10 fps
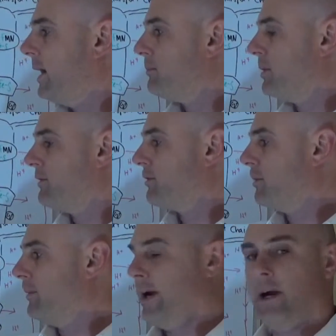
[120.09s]
But
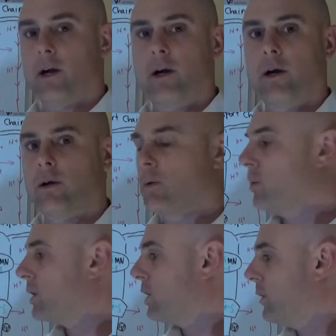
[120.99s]
from there,
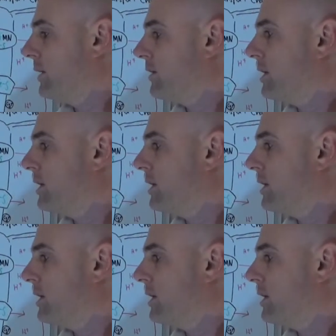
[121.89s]
we're going to